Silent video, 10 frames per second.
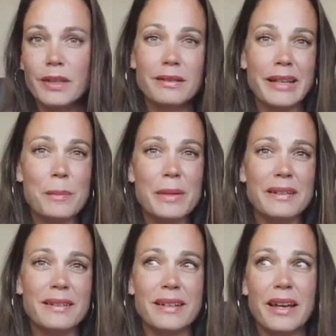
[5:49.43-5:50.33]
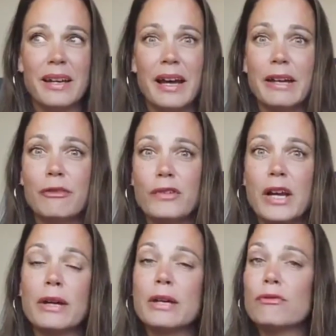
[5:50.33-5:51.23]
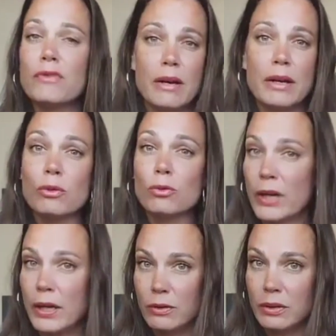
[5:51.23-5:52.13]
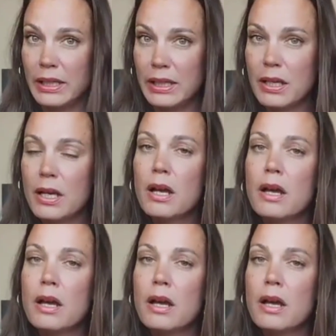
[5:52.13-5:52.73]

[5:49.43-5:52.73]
That being said, I have very, very rarely